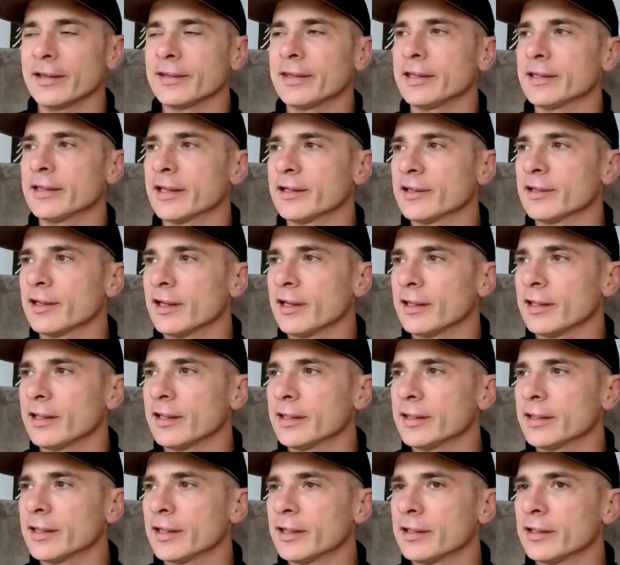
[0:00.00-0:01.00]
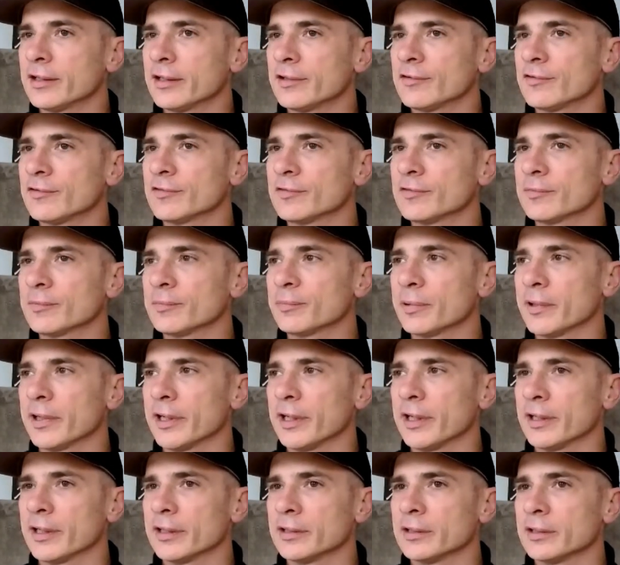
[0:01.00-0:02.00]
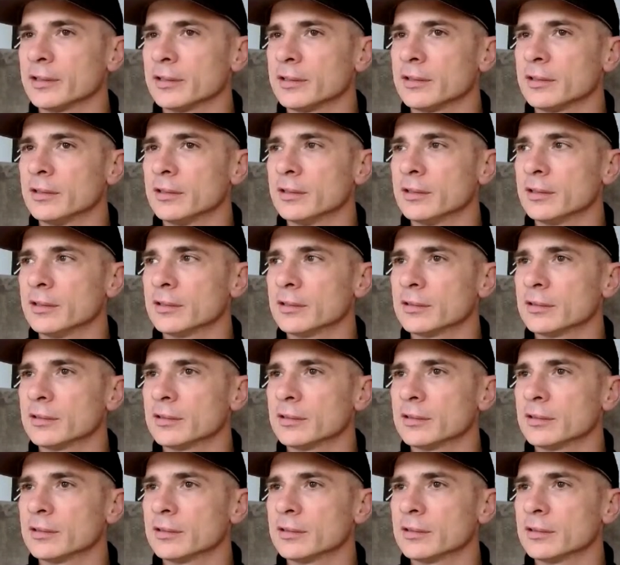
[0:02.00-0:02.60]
Yeah, I think that is pretty good